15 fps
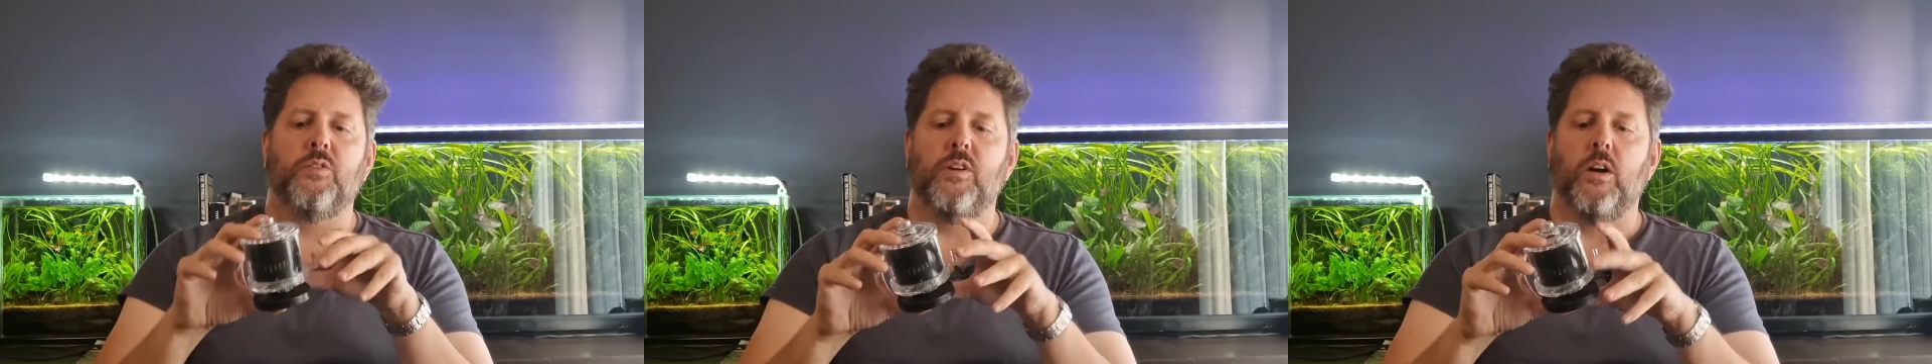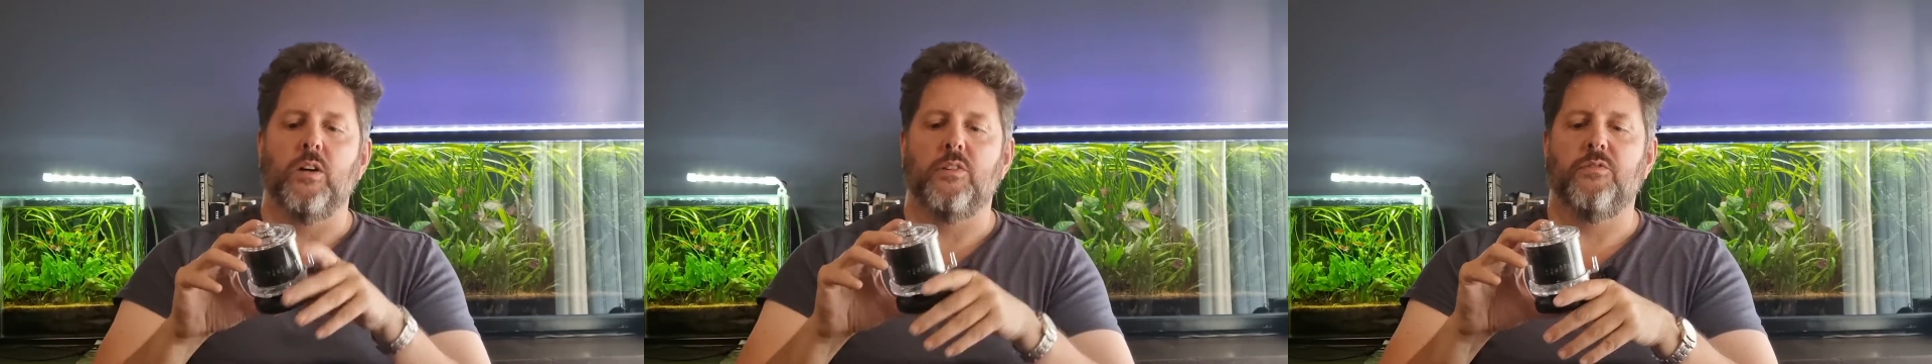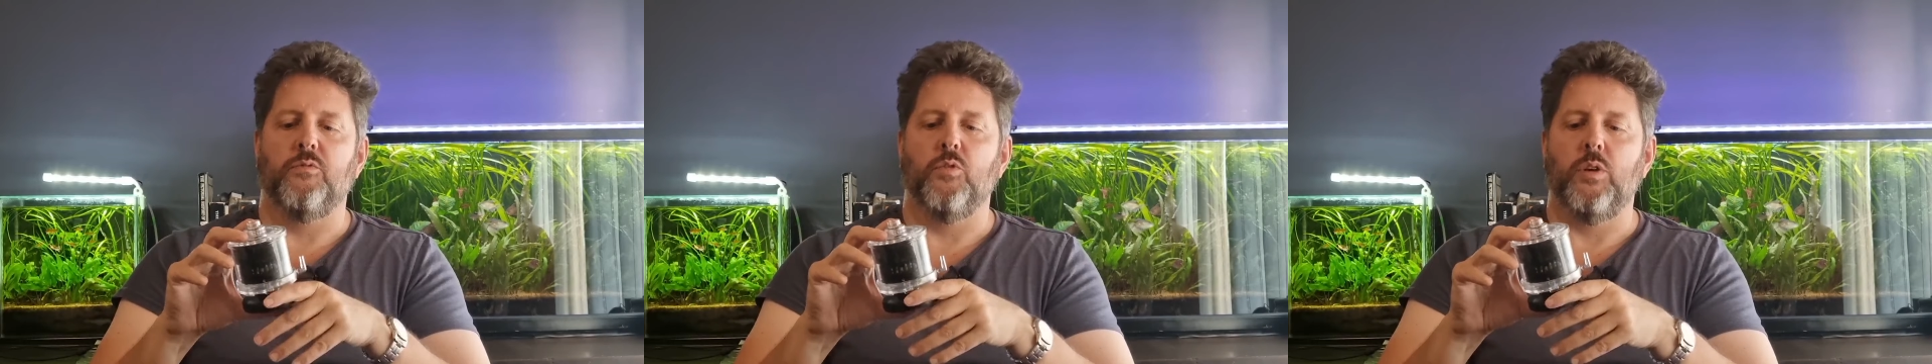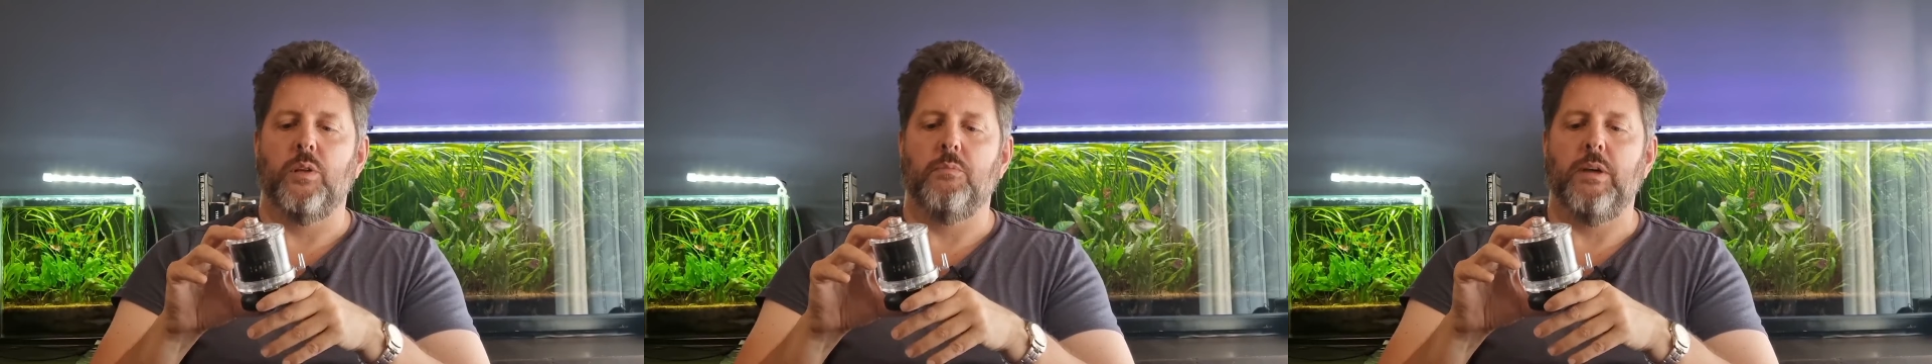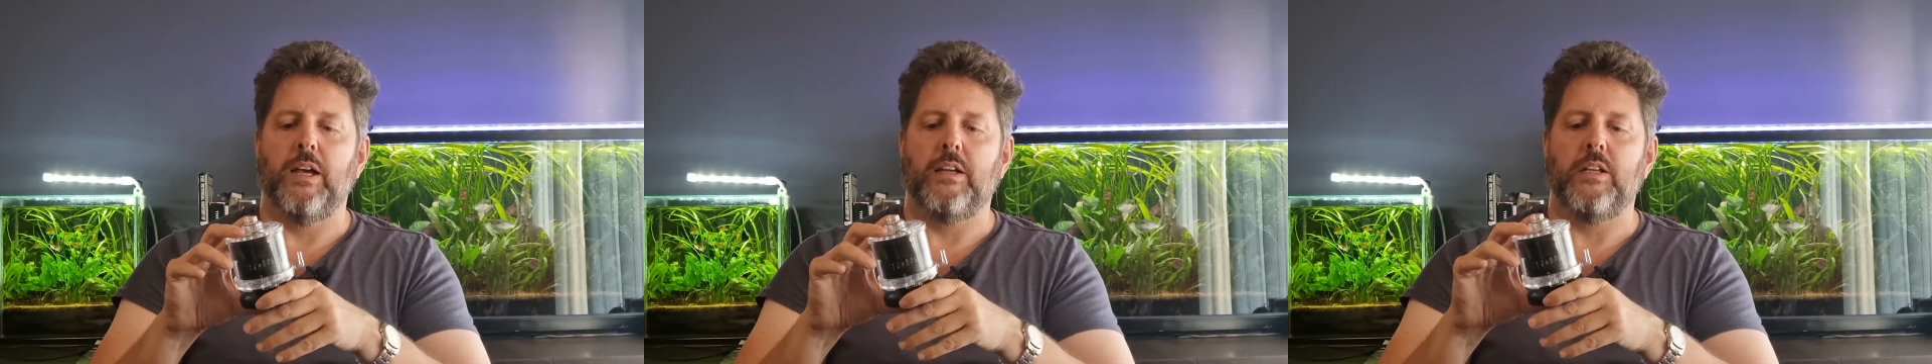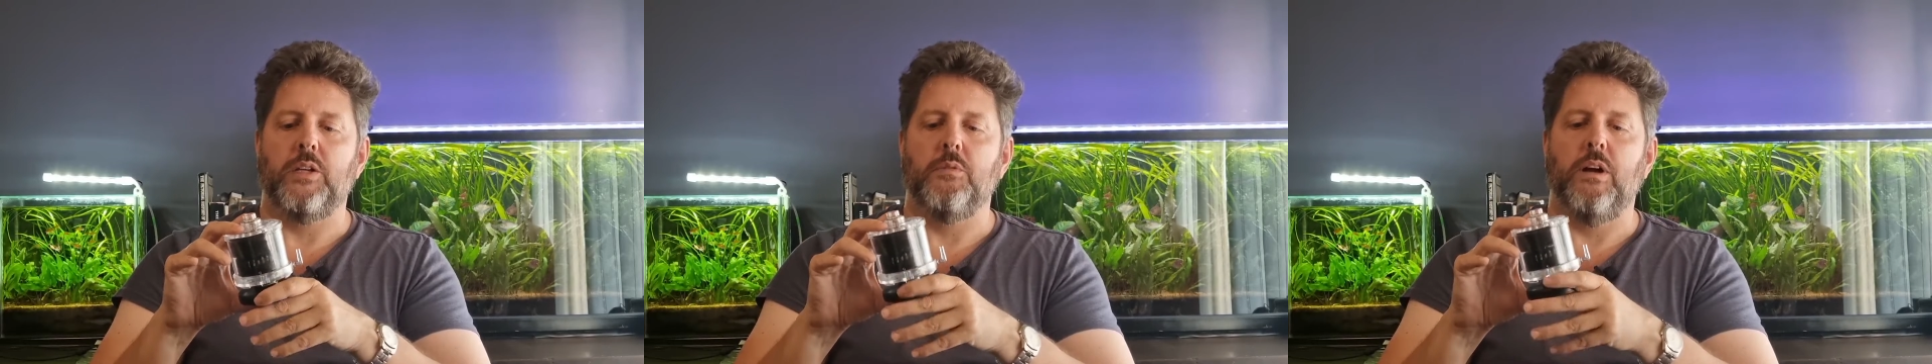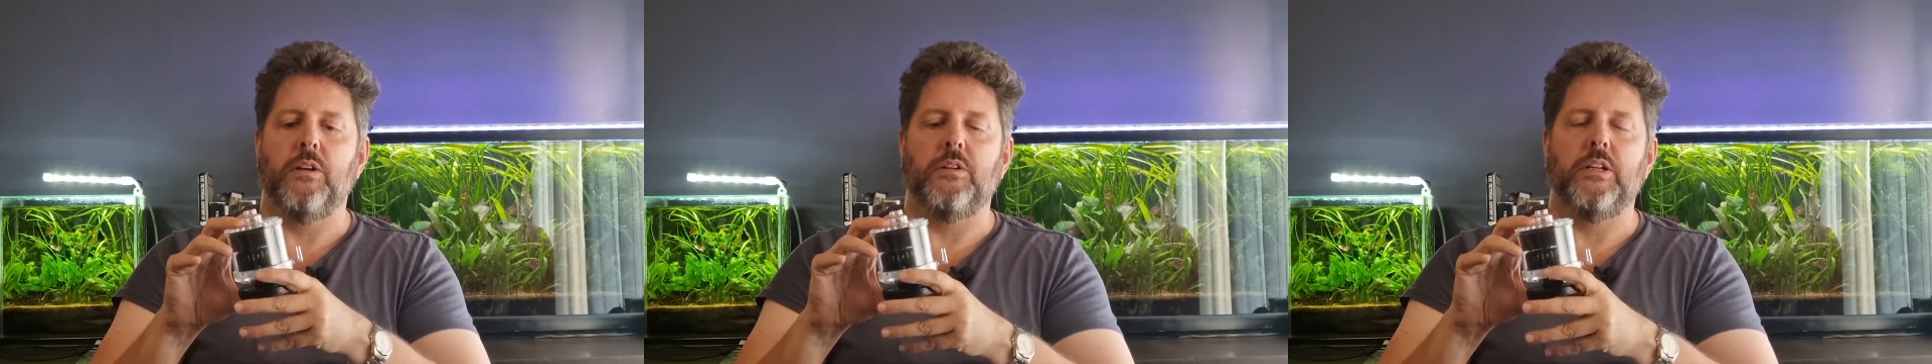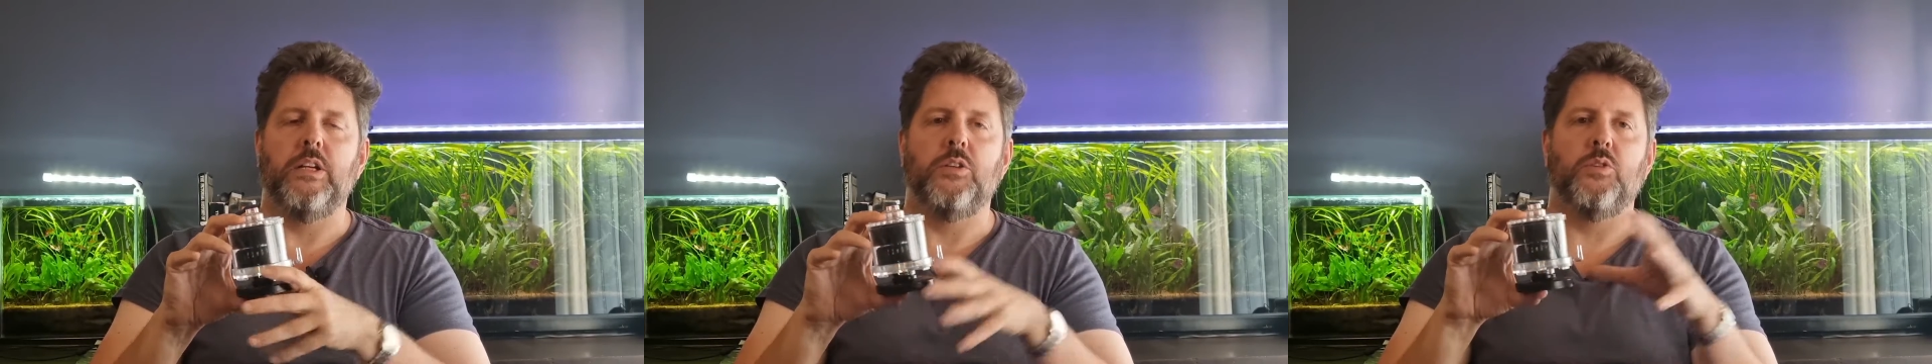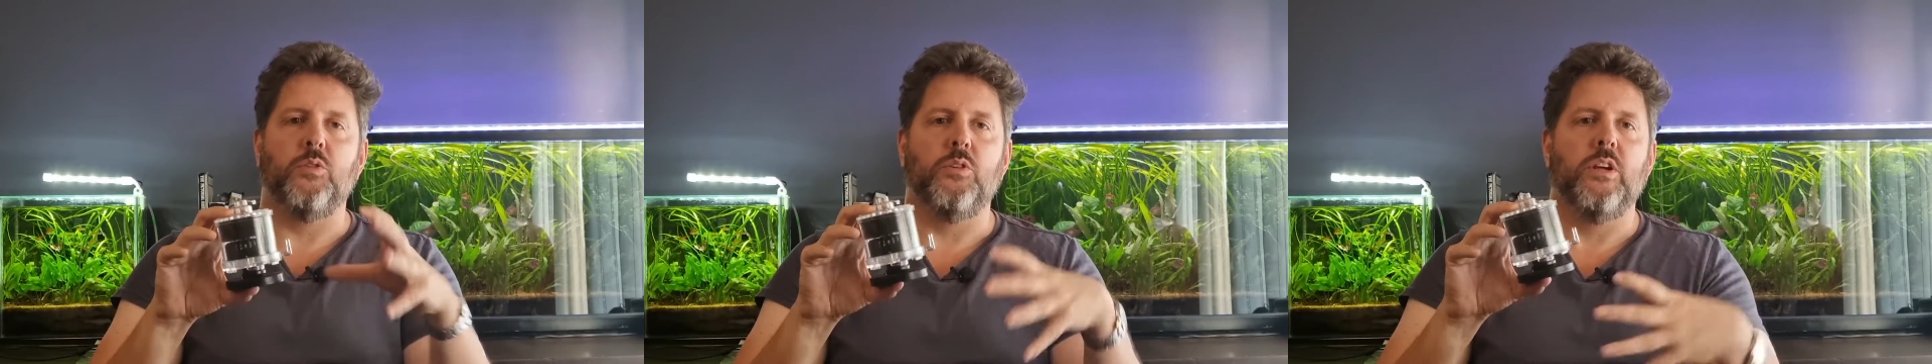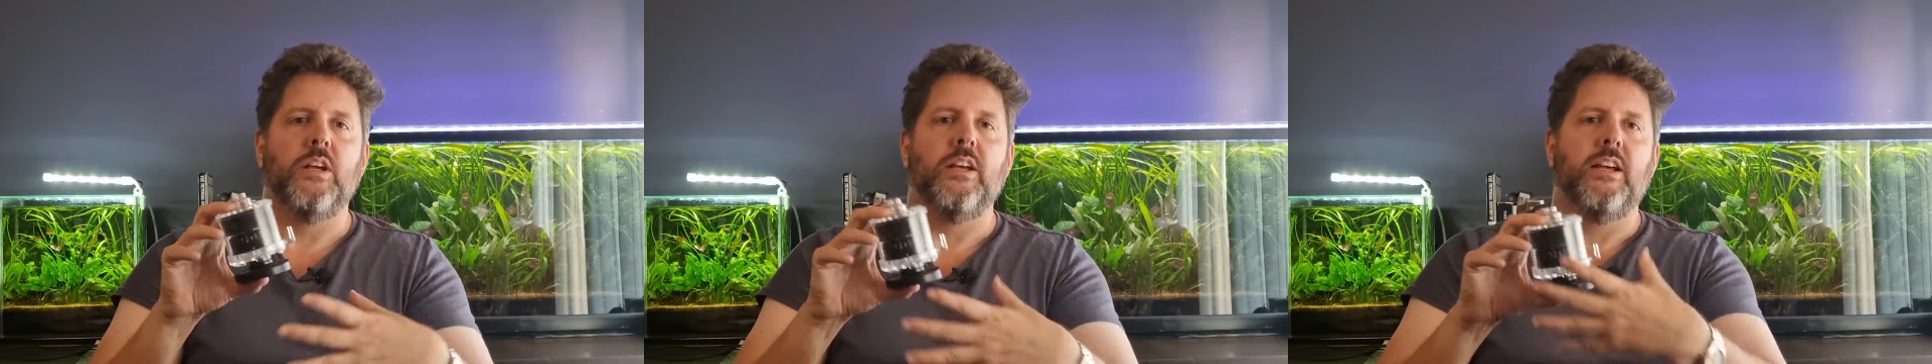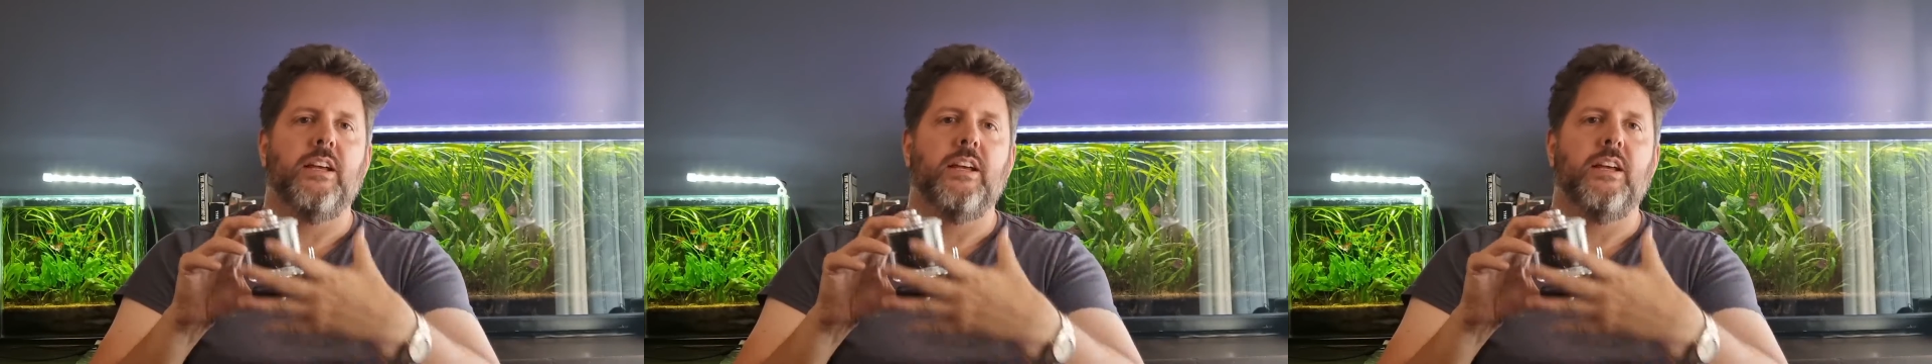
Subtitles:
of gunk falling back, and you won't need to